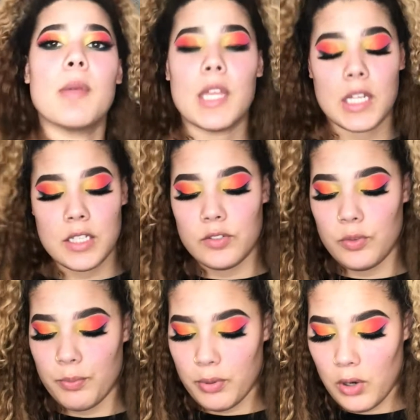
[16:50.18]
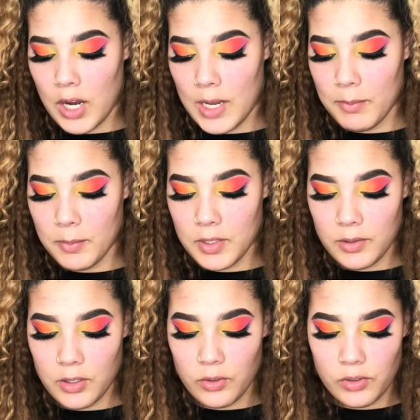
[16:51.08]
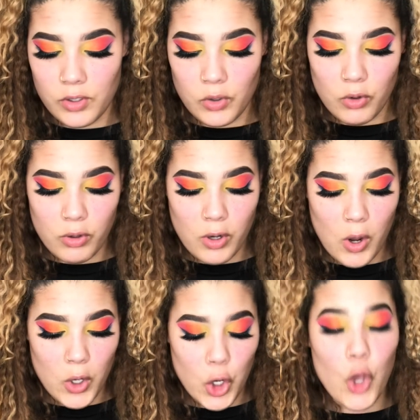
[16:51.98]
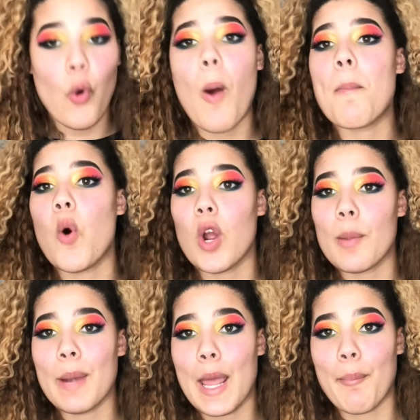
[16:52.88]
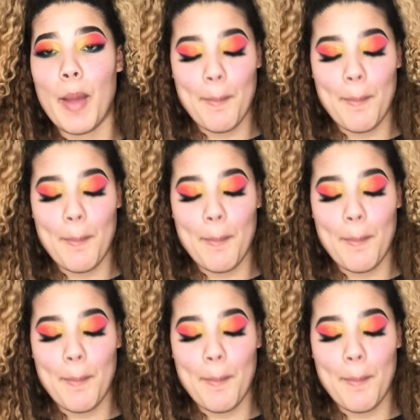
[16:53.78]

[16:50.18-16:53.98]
beginning to prime. I'm gonna use the No Problem